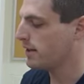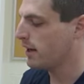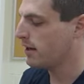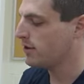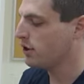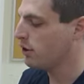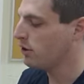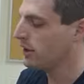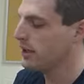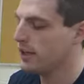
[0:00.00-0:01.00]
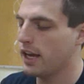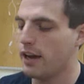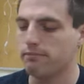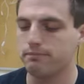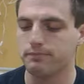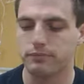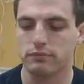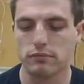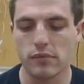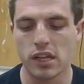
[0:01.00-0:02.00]
Okay, so you'll need to get
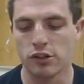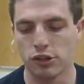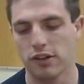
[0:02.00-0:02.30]
2